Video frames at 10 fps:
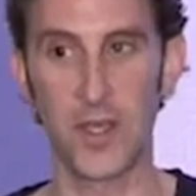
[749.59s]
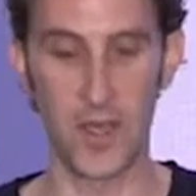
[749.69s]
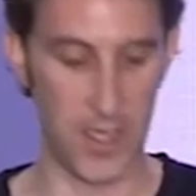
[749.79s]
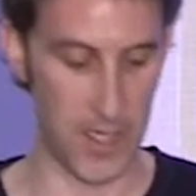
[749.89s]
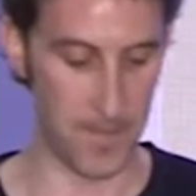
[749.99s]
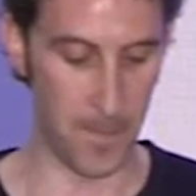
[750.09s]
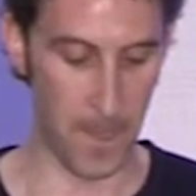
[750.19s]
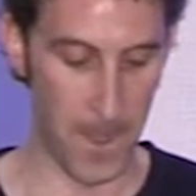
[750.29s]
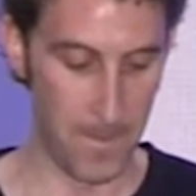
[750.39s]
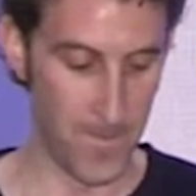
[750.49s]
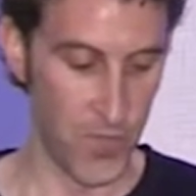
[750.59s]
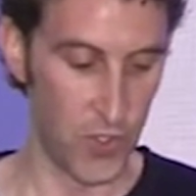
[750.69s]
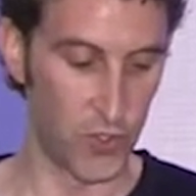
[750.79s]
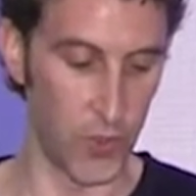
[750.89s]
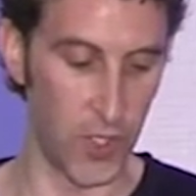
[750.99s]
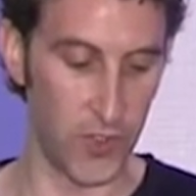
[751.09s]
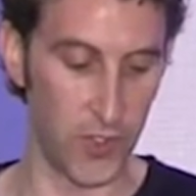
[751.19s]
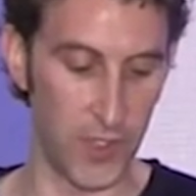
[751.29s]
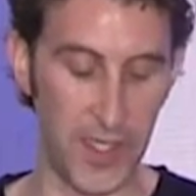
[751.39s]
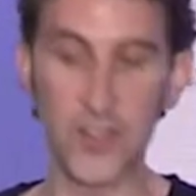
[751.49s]
So
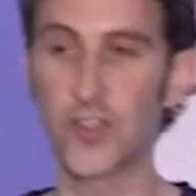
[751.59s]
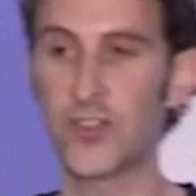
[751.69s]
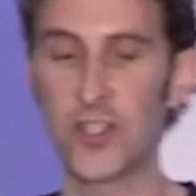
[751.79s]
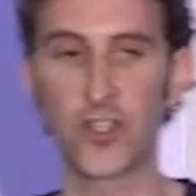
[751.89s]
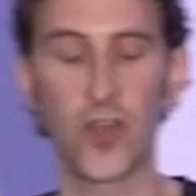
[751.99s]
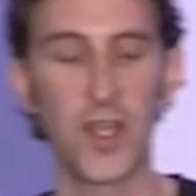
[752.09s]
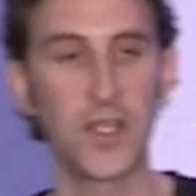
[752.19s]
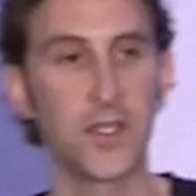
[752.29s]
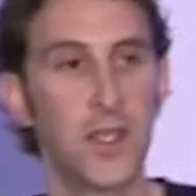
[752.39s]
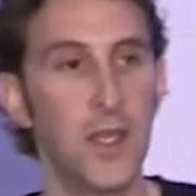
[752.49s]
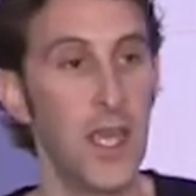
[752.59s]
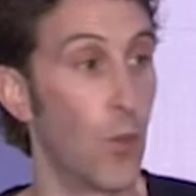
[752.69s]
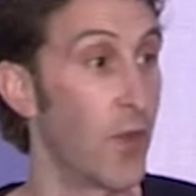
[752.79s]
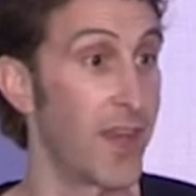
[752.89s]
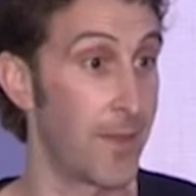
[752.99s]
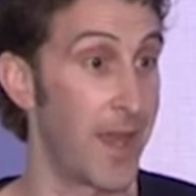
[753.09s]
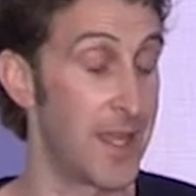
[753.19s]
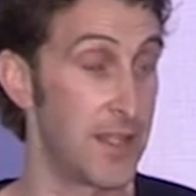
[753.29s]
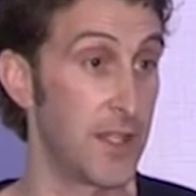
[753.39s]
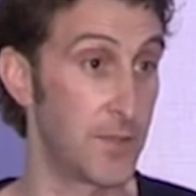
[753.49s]
another interesting trait, and one that
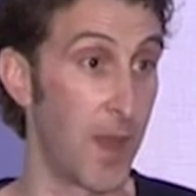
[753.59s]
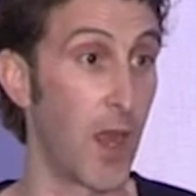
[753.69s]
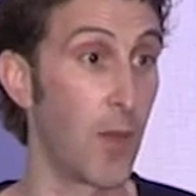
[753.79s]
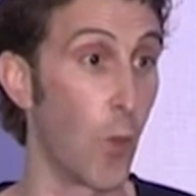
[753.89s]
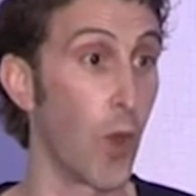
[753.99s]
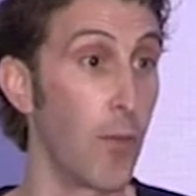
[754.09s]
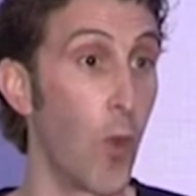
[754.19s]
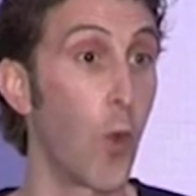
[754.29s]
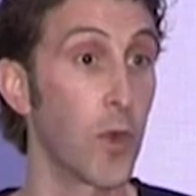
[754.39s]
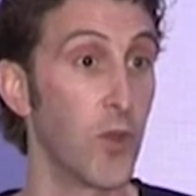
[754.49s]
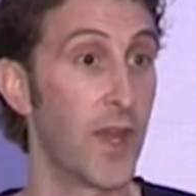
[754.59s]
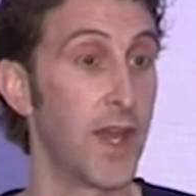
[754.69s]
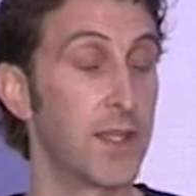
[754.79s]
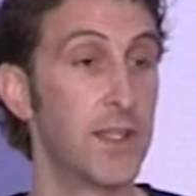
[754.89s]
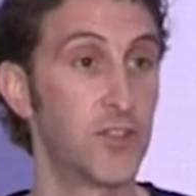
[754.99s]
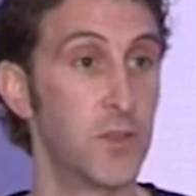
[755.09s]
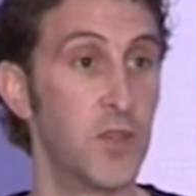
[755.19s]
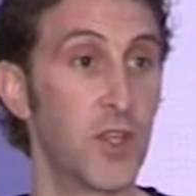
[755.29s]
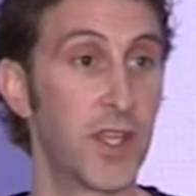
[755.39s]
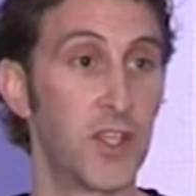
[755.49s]
I'm horrible at, is
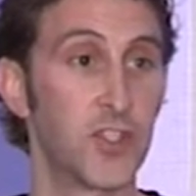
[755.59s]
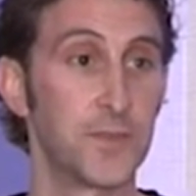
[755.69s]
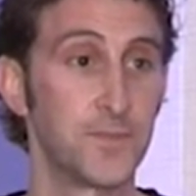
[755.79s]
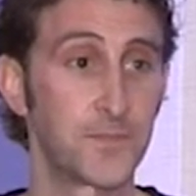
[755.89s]
communication.